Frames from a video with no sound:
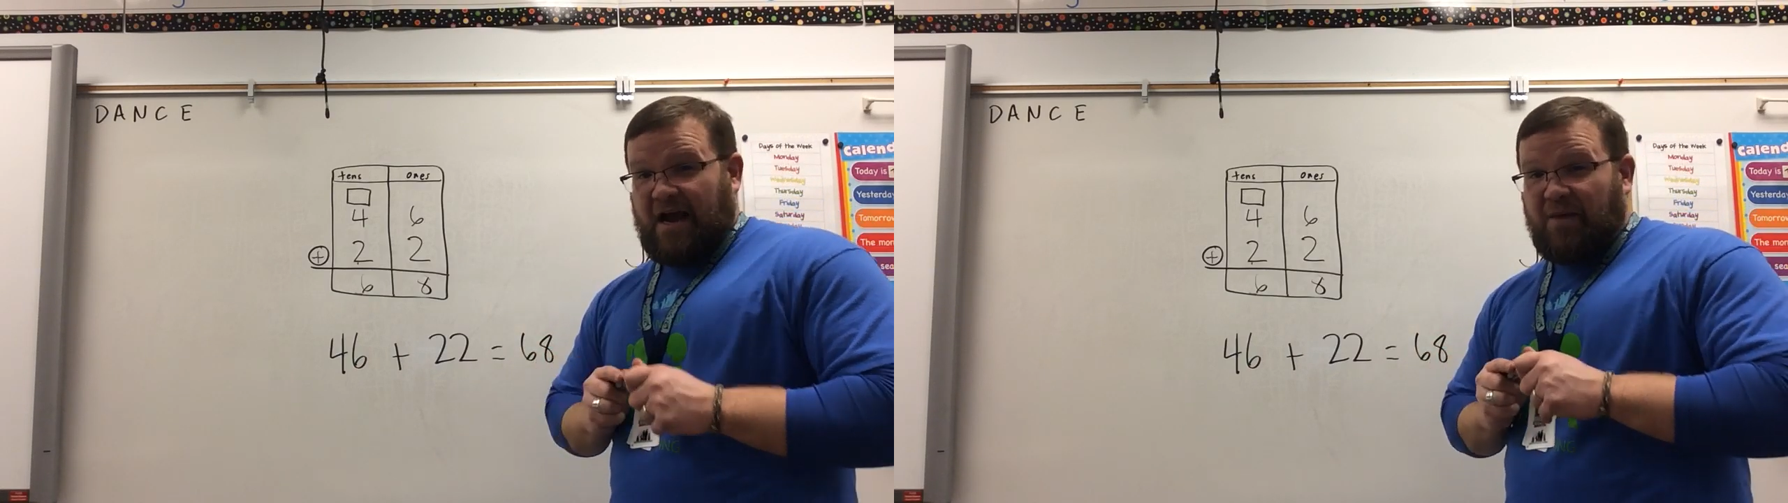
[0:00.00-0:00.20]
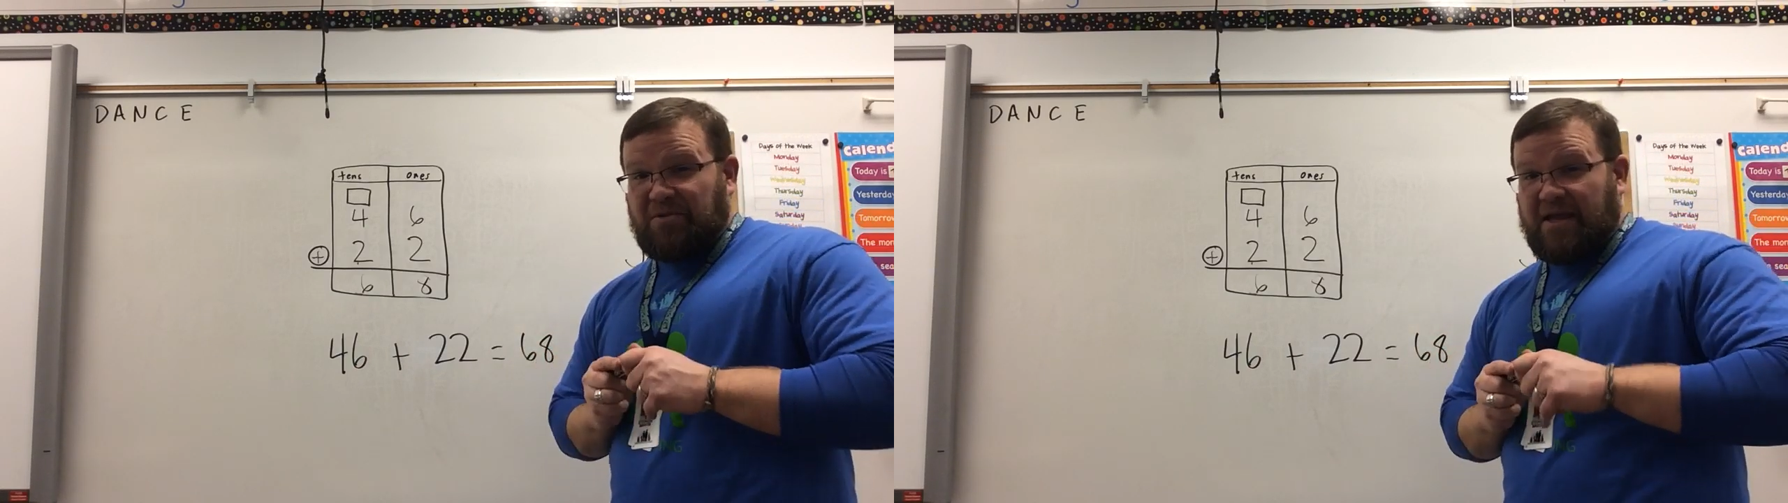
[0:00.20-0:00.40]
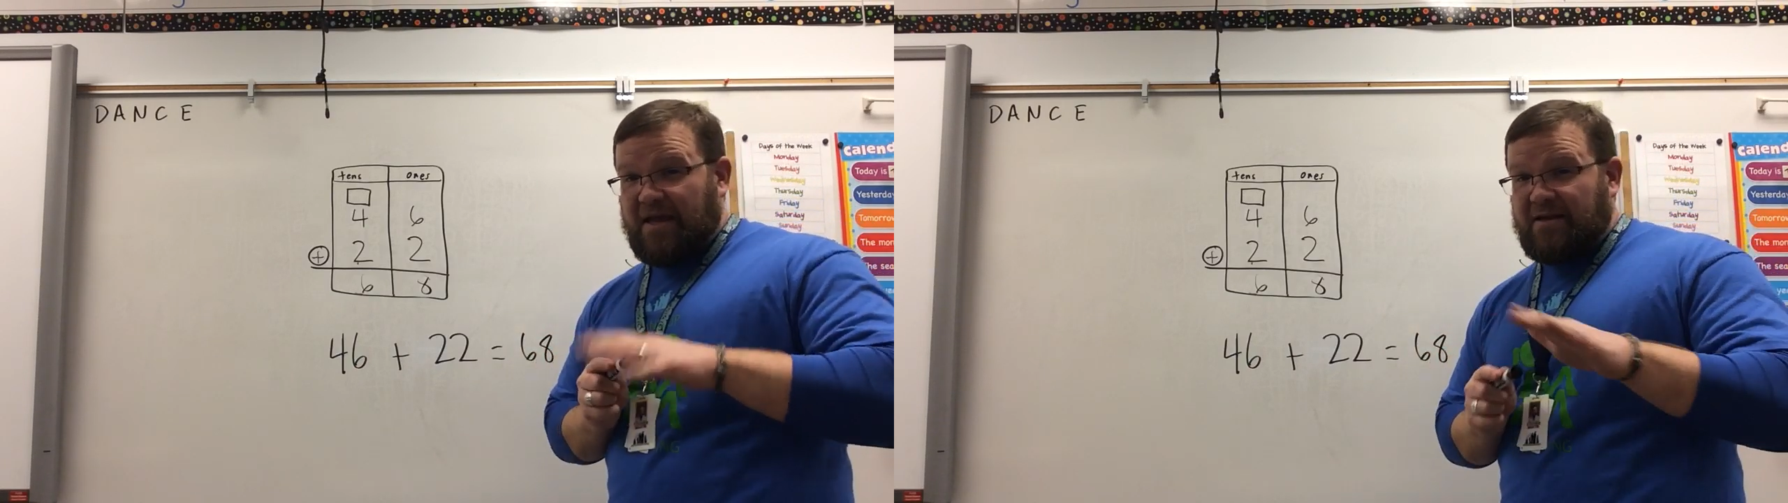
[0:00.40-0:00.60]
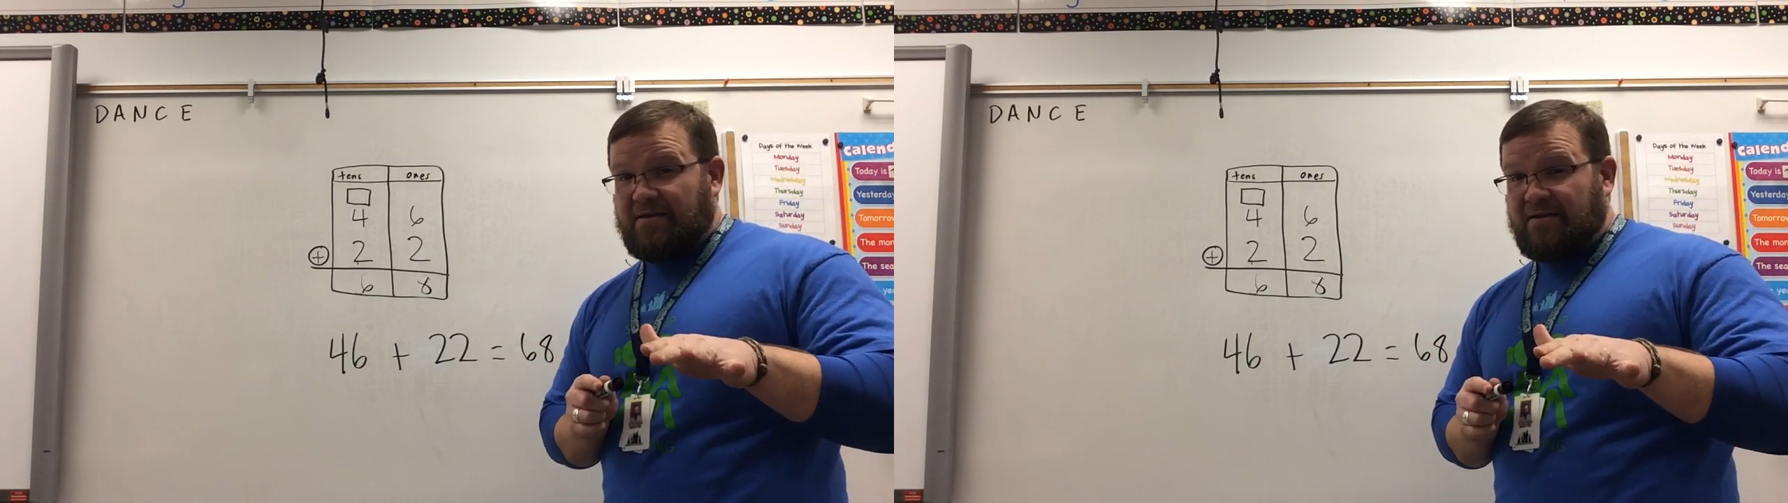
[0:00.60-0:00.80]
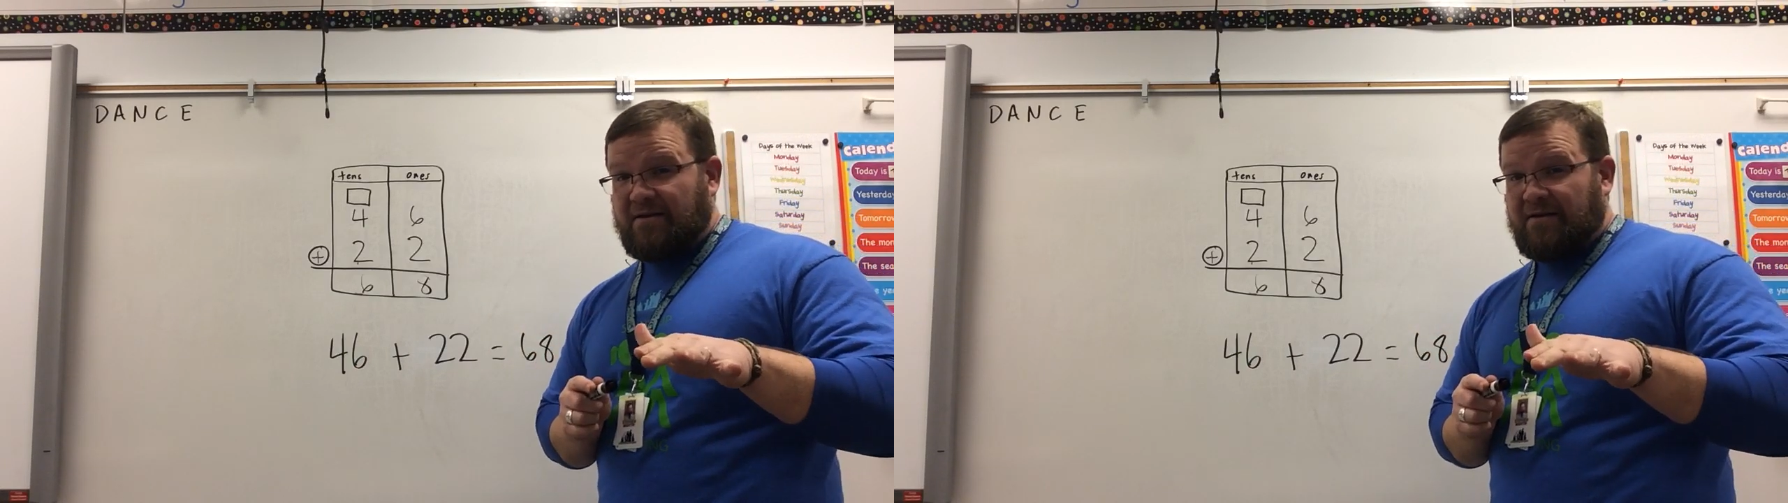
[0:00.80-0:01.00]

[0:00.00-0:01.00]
complicated?